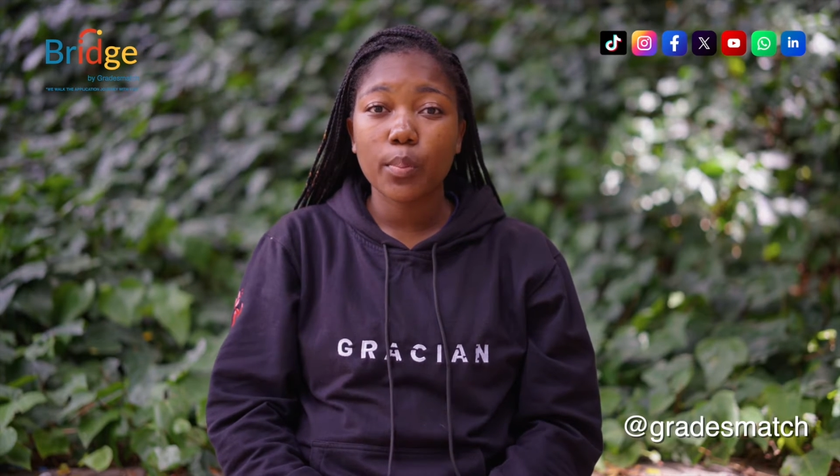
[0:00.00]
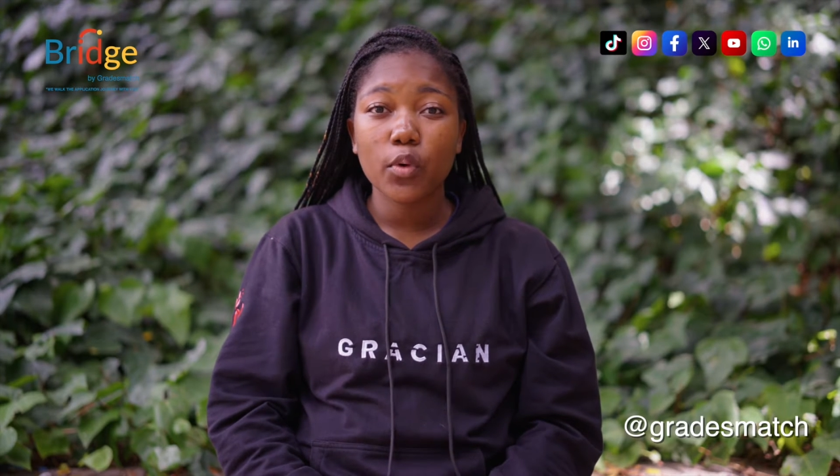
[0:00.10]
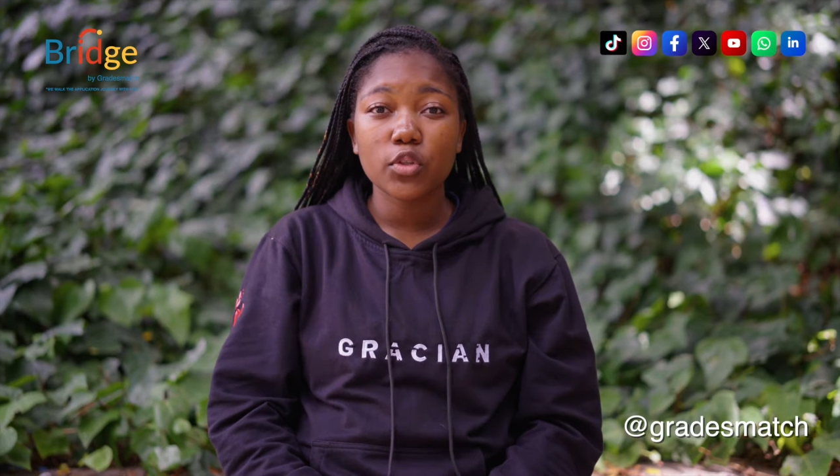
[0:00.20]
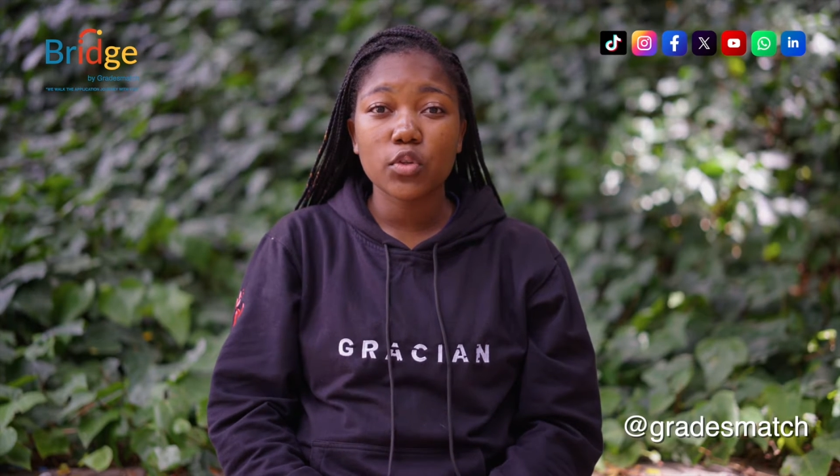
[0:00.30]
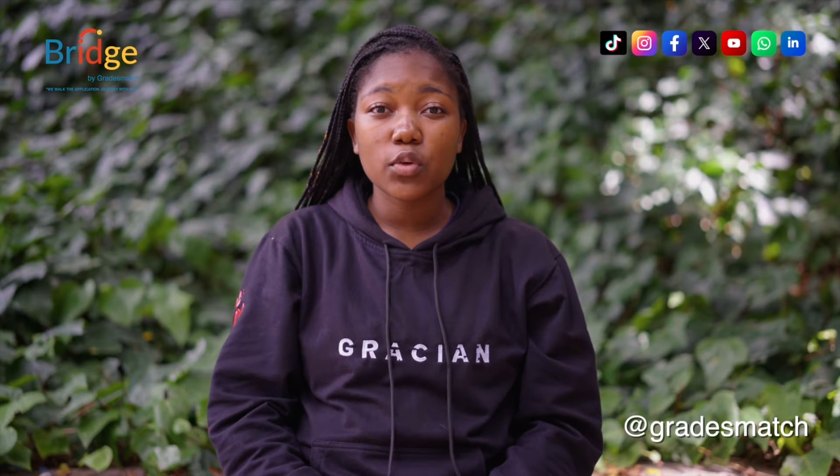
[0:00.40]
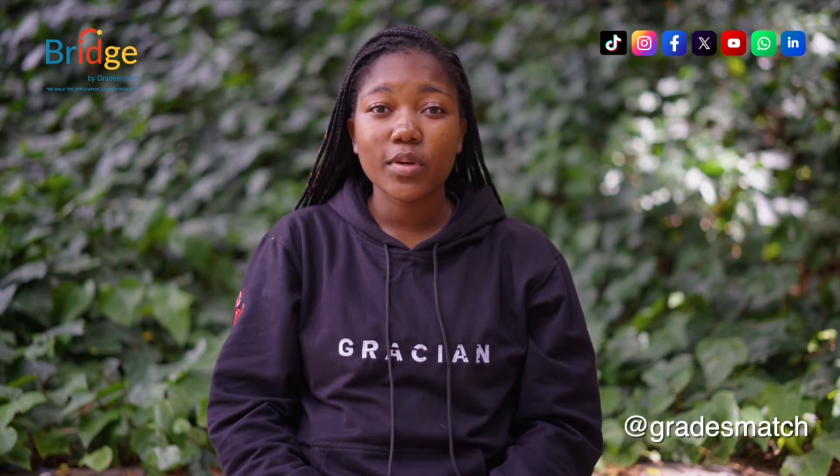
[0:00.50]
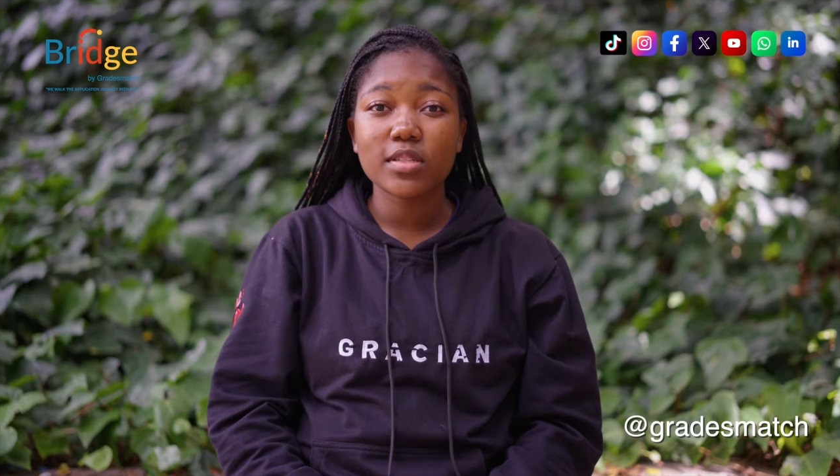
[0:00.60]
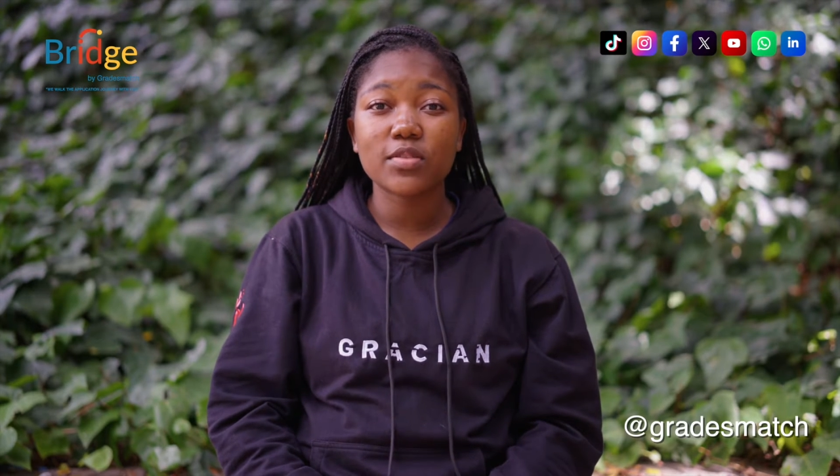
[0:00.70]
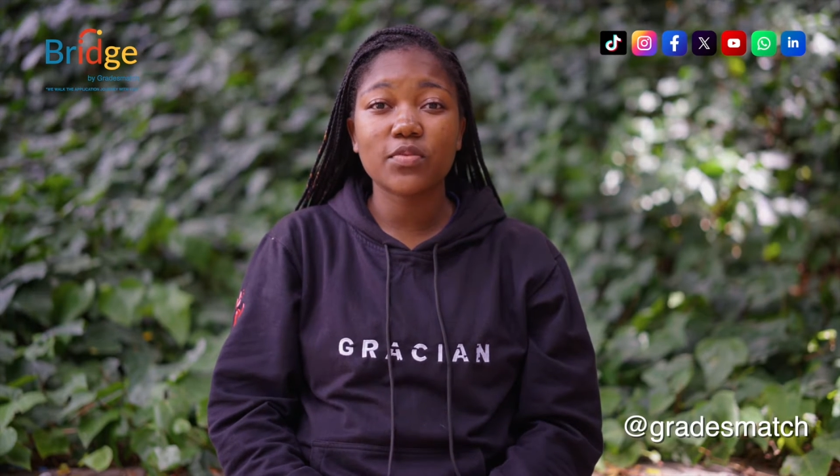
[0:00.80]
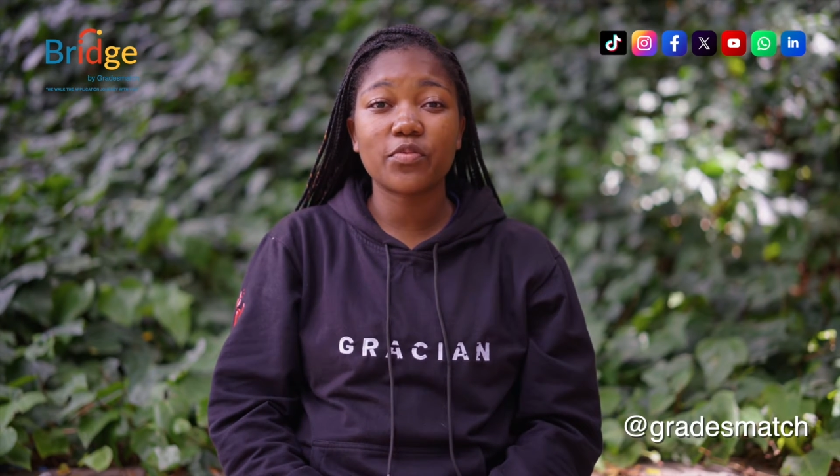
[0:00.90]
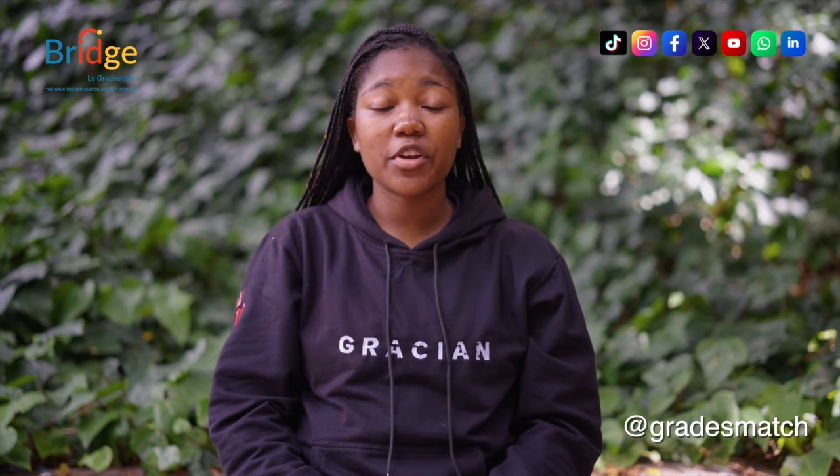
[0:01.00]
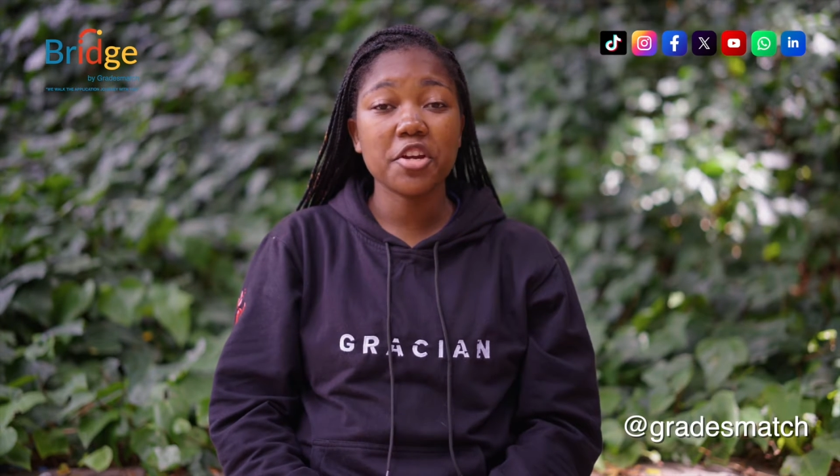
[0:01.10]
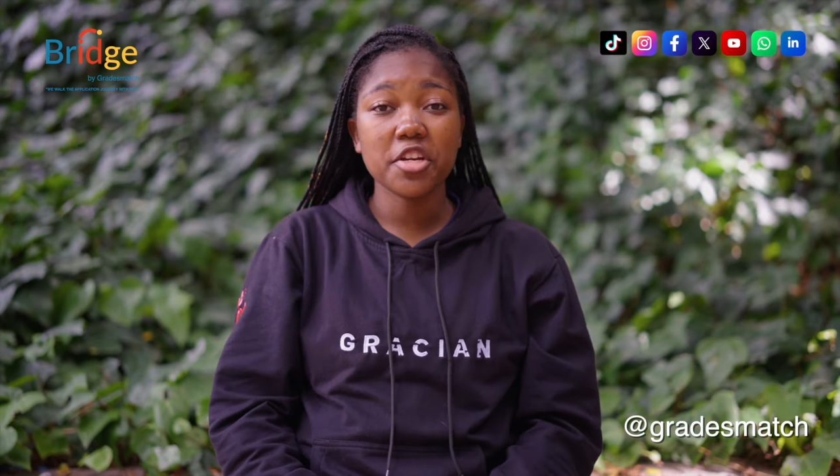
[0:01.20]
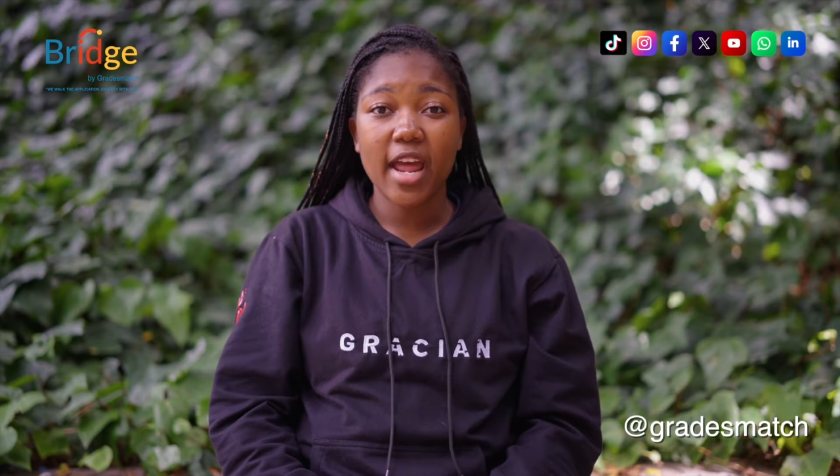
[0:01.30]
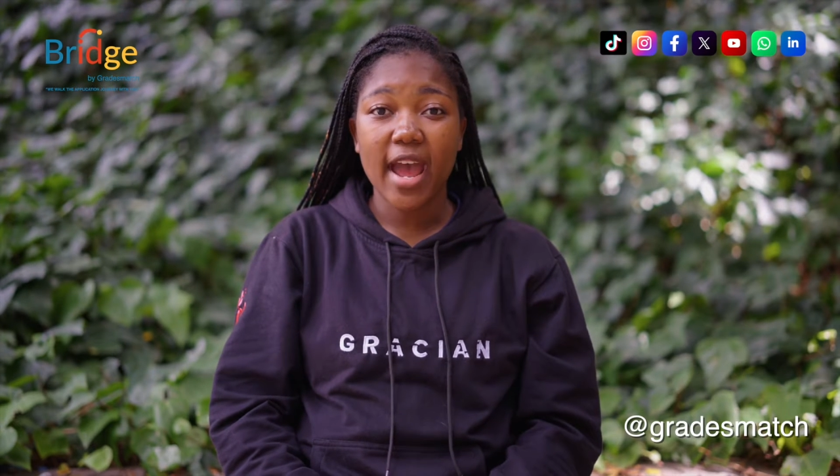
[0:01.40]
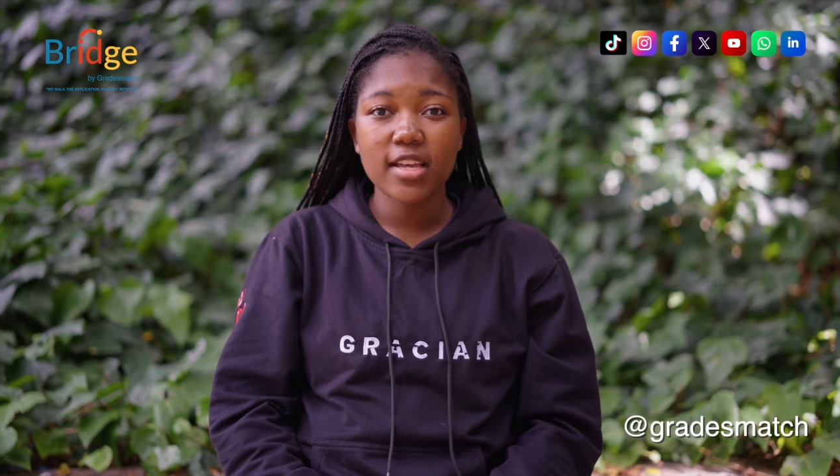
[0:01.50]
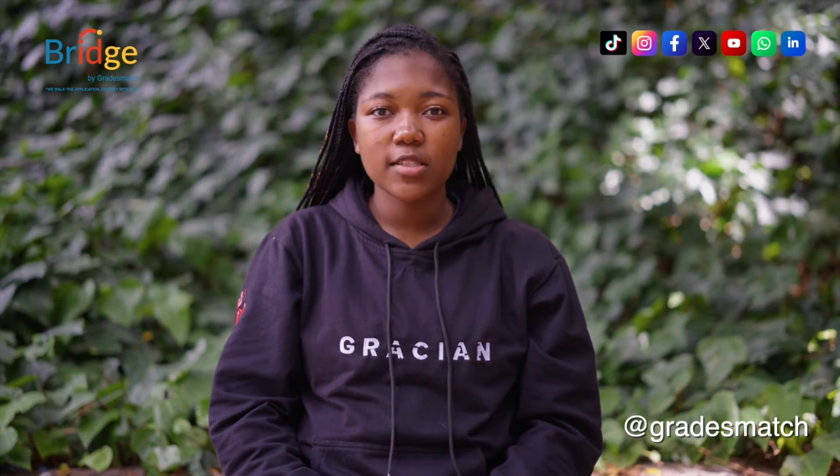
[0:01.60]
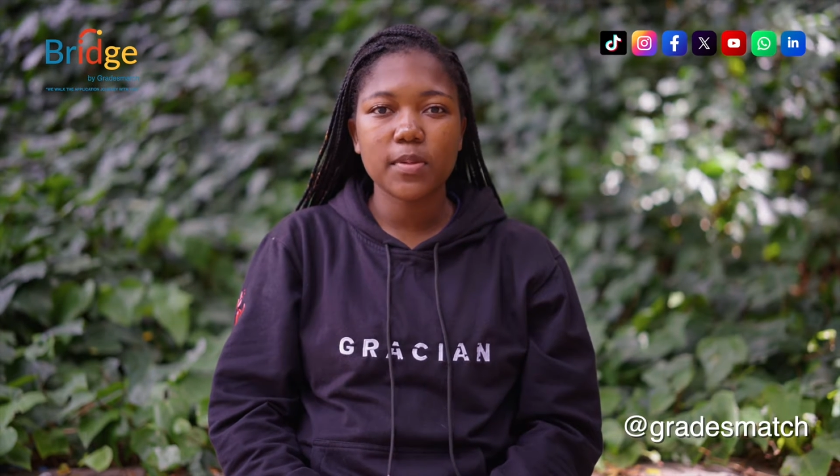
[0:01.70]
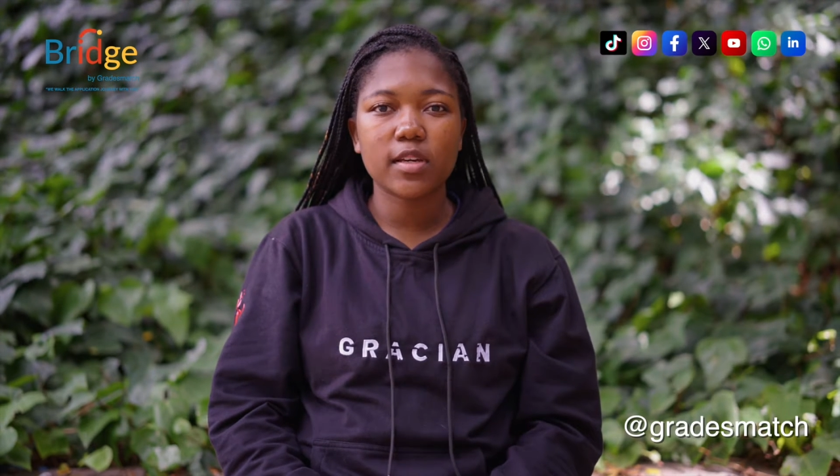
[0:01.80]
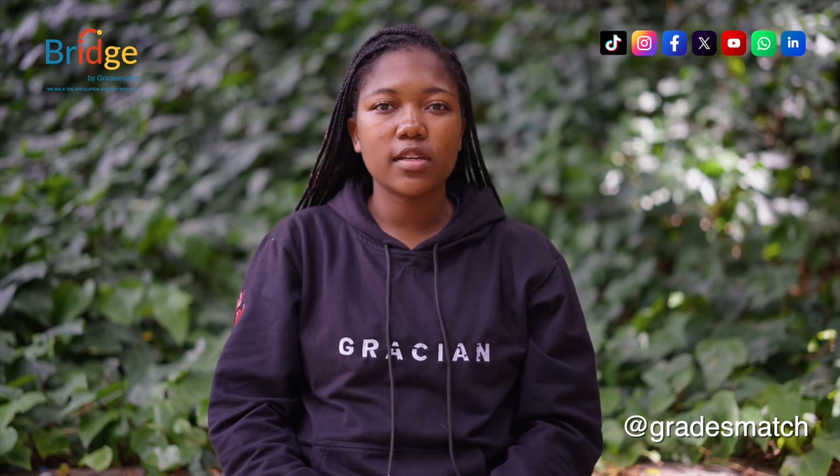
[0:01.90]
portal was very
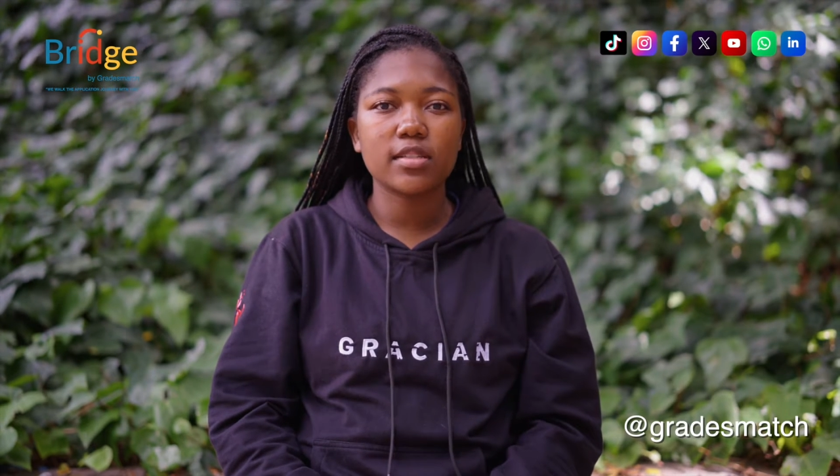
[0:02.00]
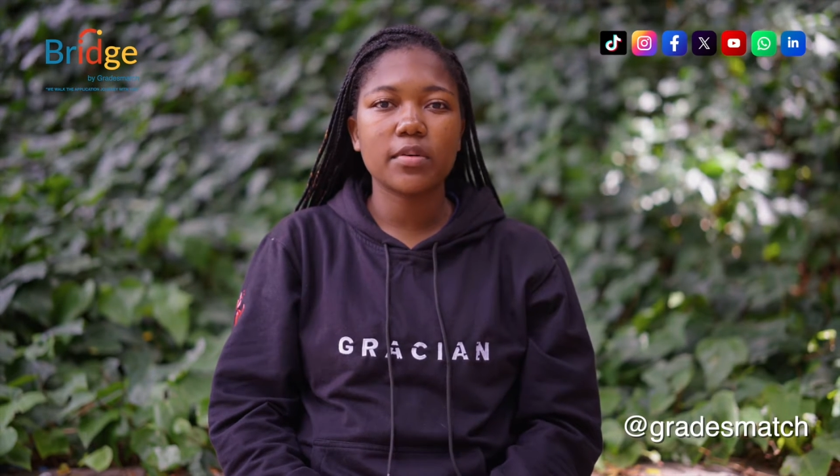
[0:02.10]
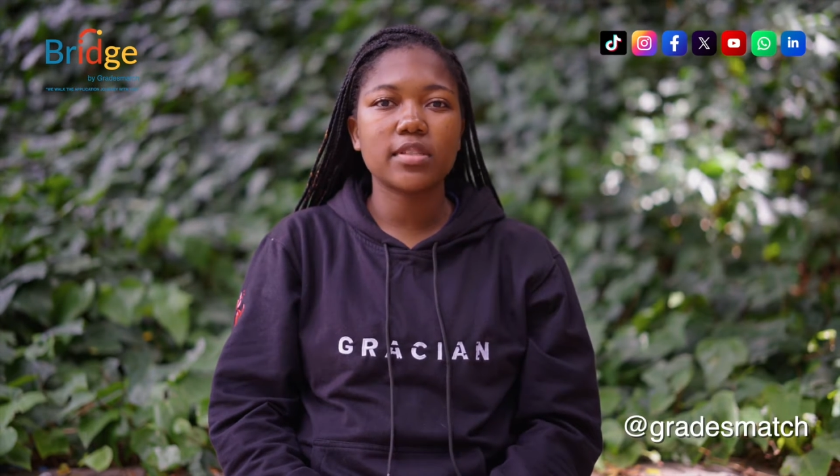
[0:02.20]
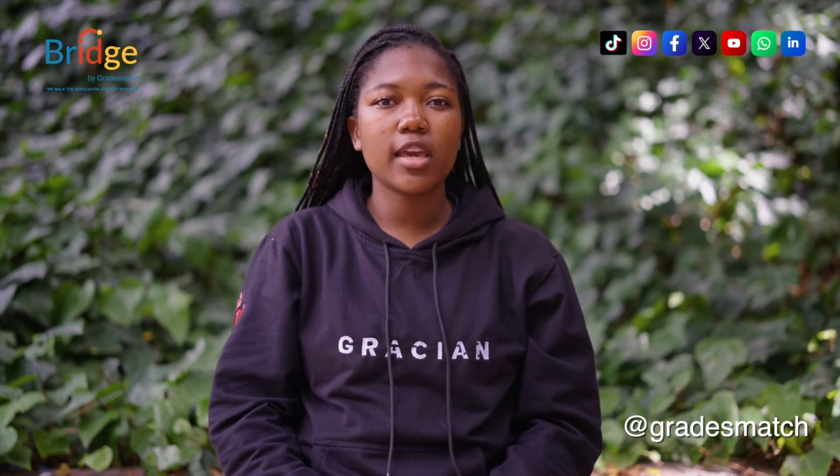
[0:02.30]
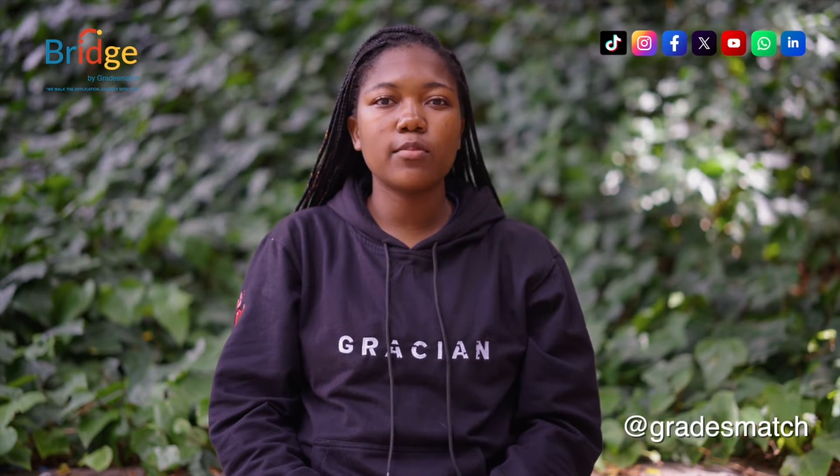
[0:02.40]
nice because I was